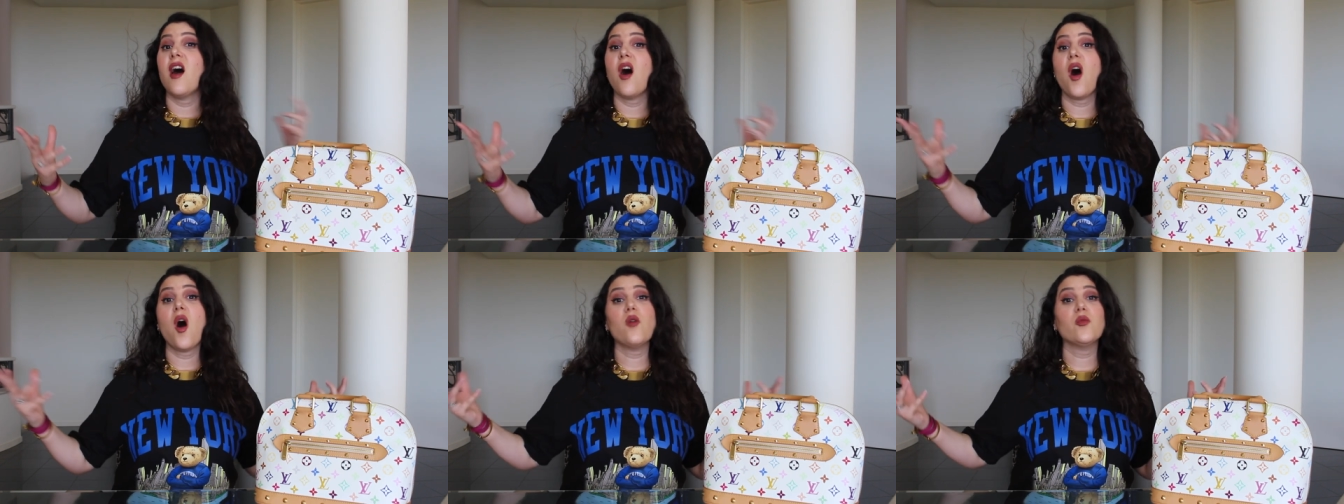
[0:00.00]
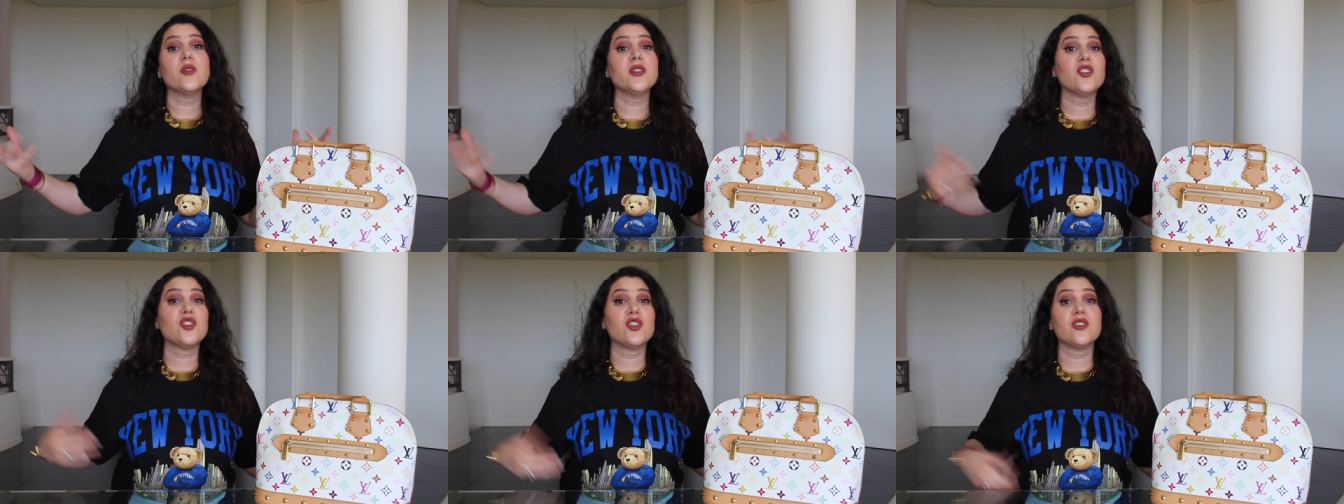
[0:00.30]
oh,
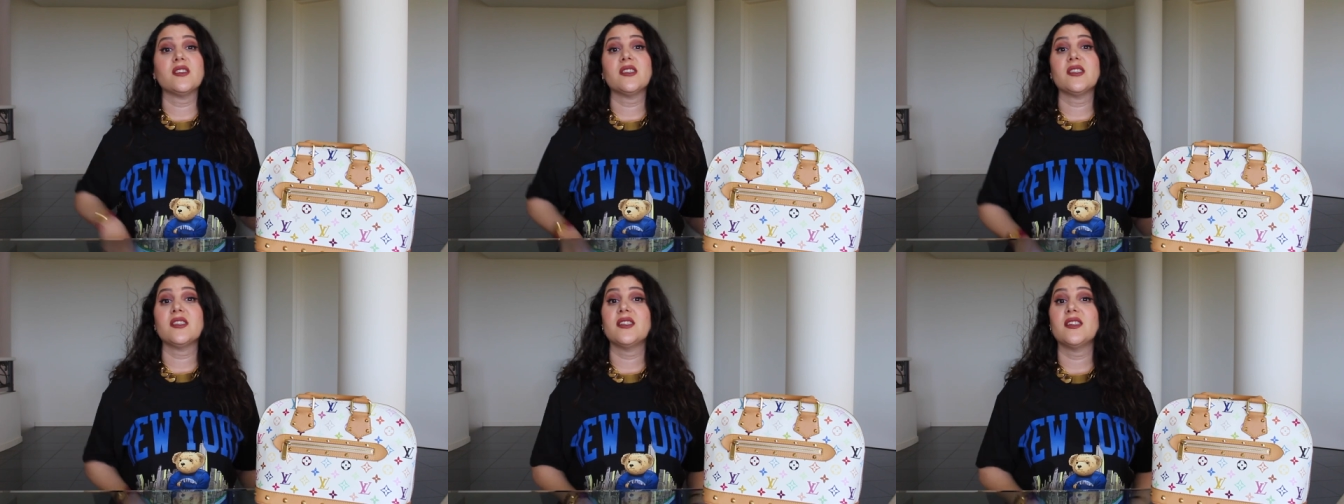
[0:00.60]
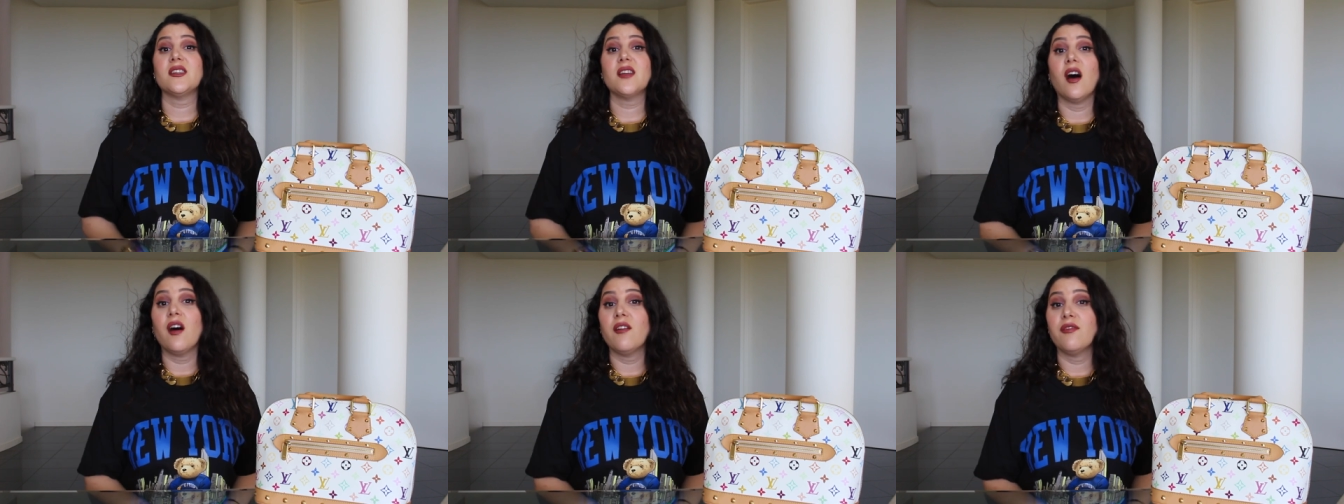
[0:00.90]
it's just
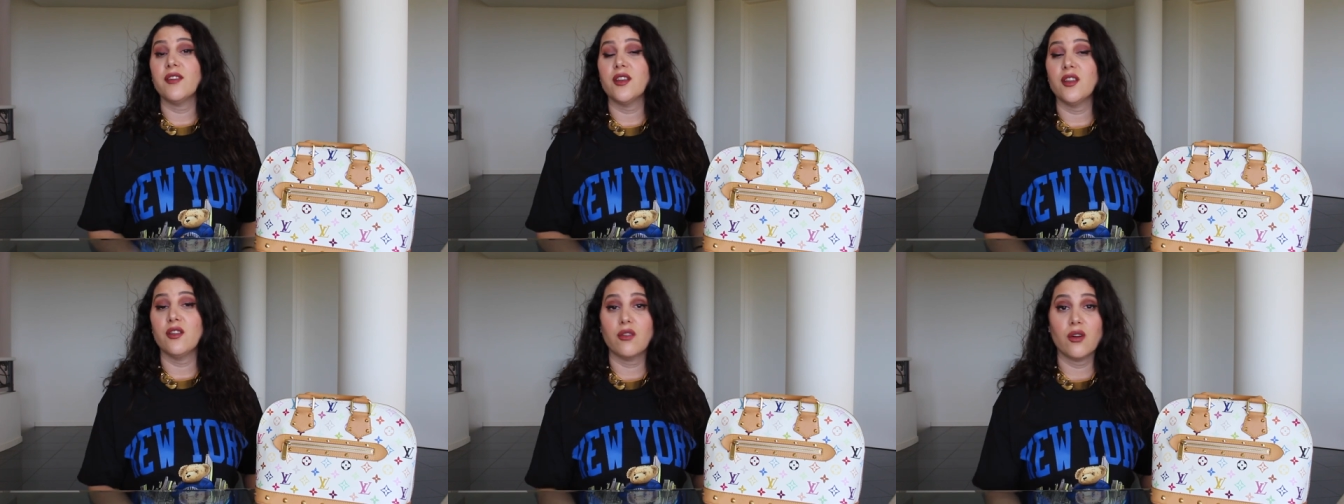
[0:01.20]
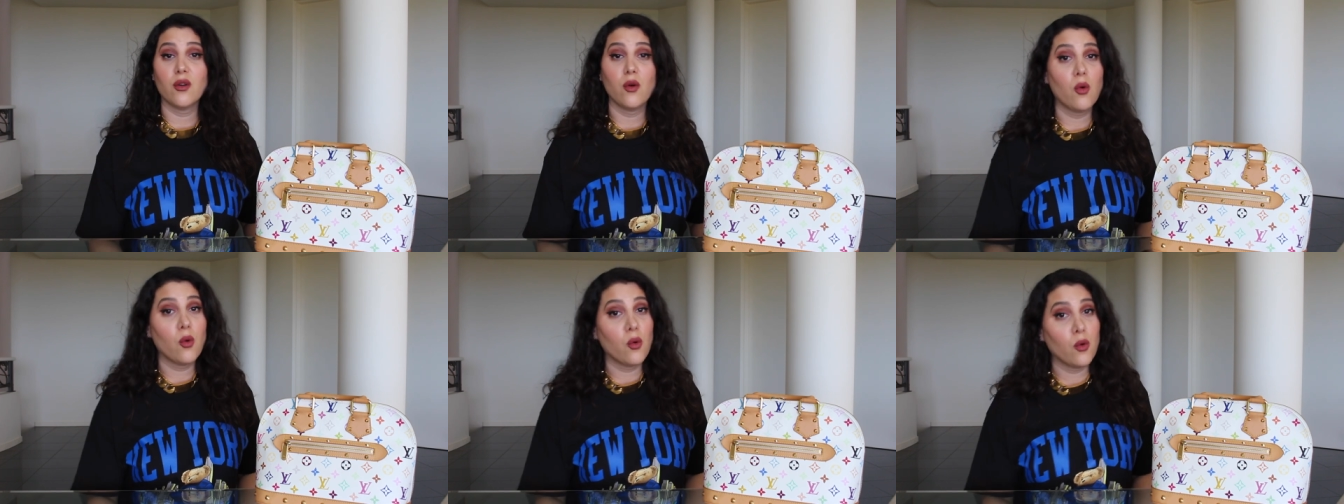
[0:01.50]
stuff and you're
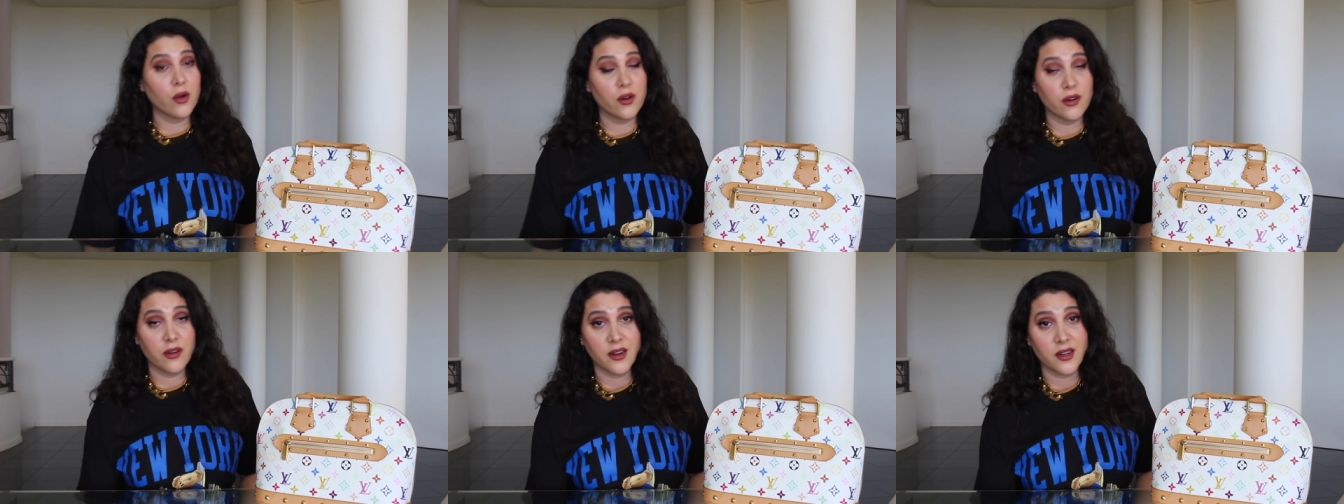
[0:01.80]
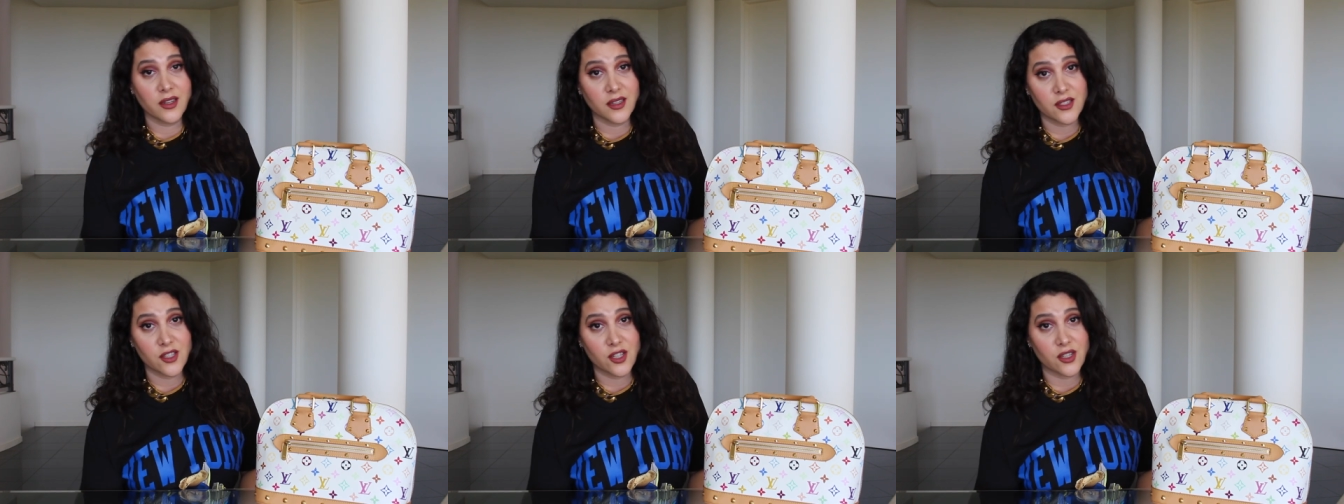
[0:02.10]
a hoarder
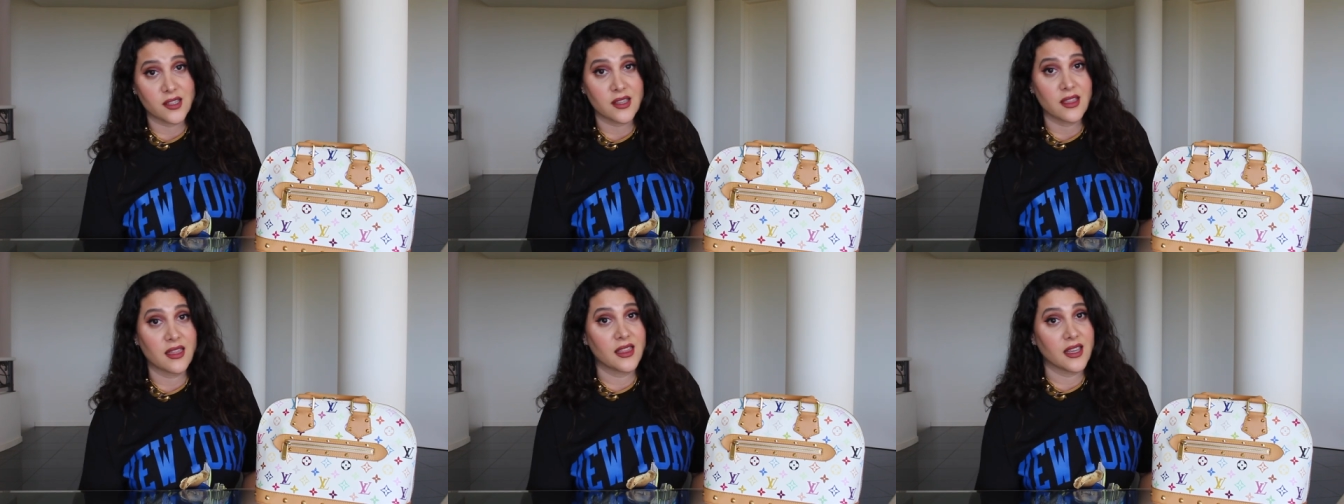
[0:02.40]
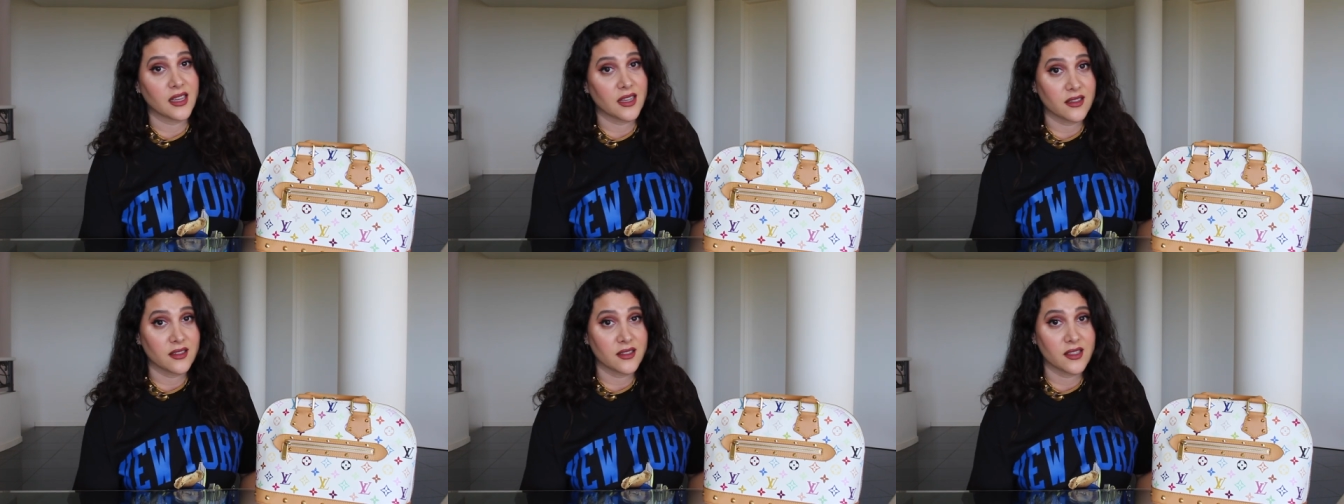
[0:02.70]
and it's just
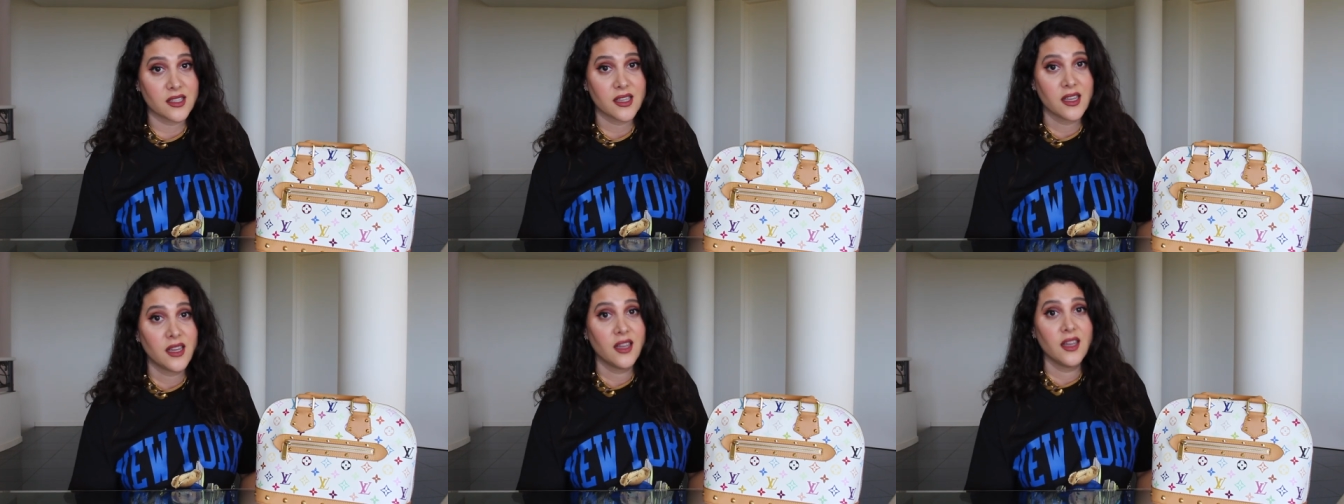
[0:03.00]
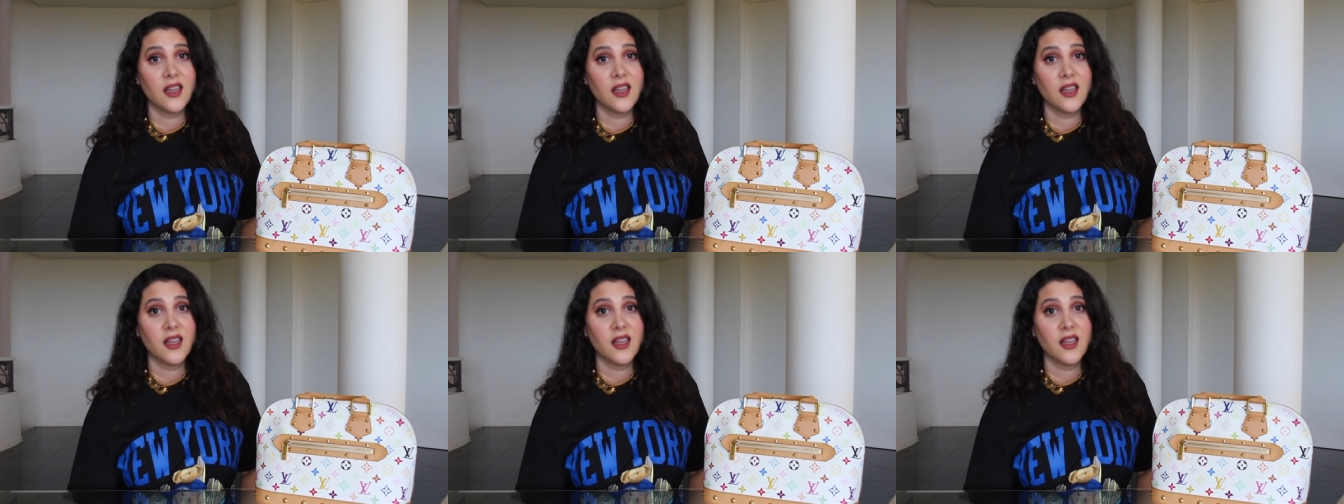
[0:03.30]
things